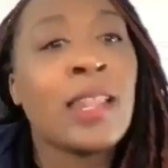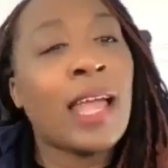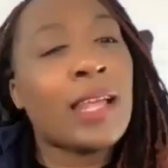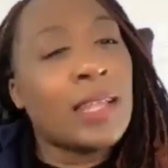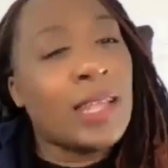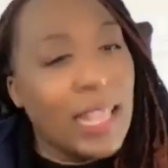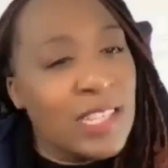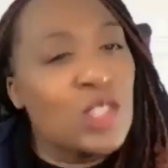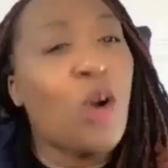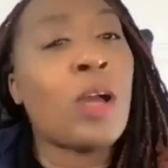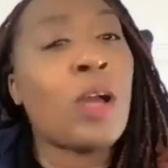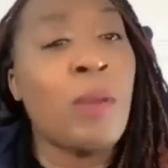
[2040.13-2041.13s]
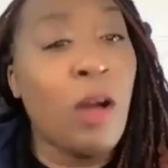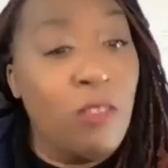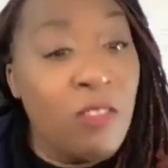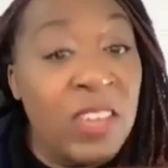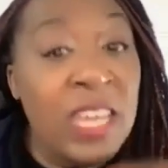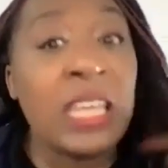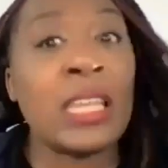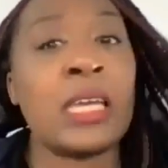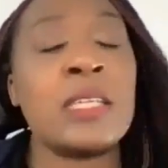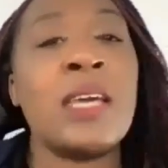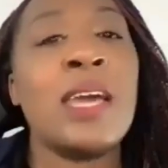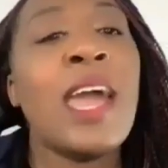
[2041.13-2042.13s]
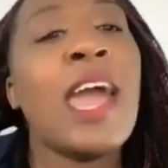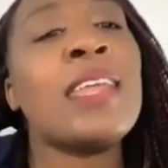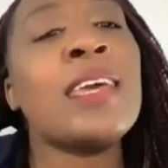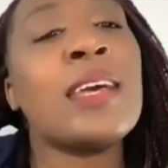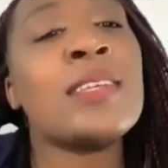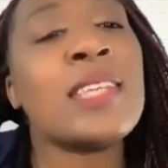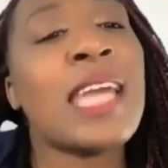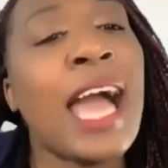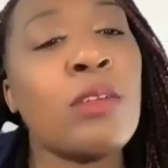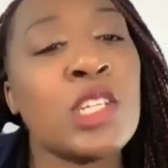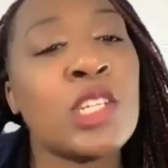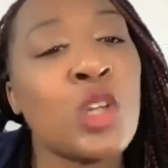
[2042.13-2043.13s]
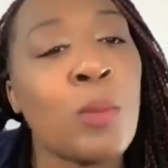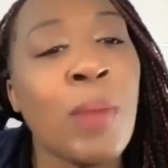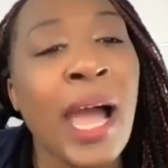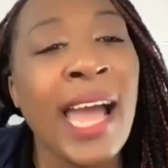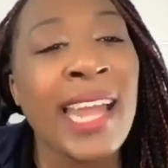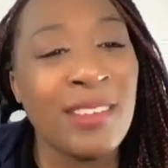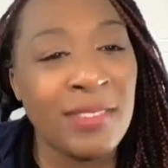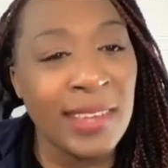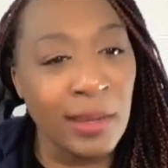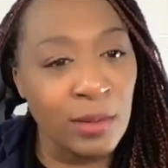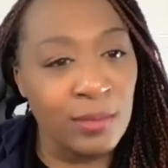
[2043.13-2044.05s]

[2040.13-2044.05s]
Like, let's talk about feelings. And then I say, how does your body feel?